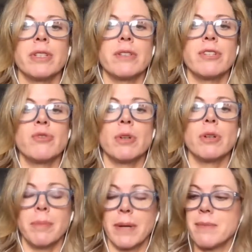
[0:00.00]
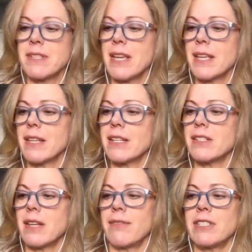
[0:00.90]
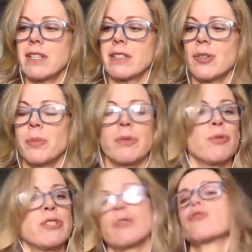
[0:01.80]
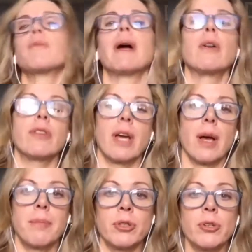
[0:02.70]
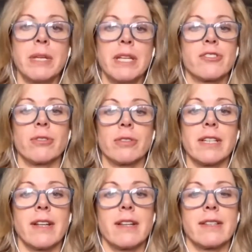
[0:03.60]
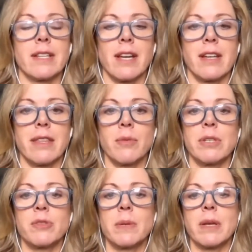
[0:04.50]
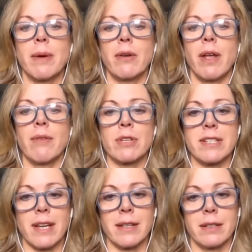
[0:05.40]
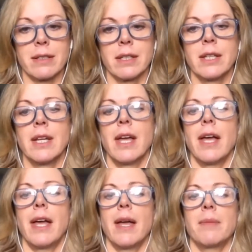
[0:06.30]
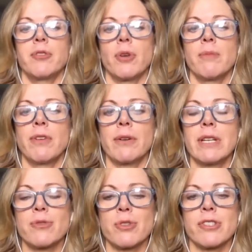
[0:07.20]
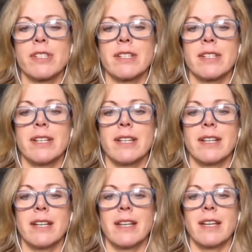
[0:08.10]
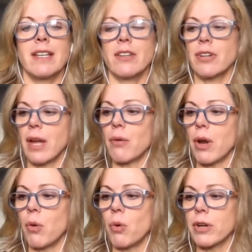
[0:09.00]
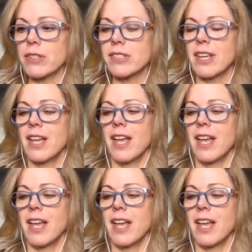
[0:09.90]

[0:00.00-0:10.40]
individual, but I'm saying that in having done a little bit of research about Pulumi, it's certainly not the kind of thing we speak about every day. So I'm very interested in hearing how it all works.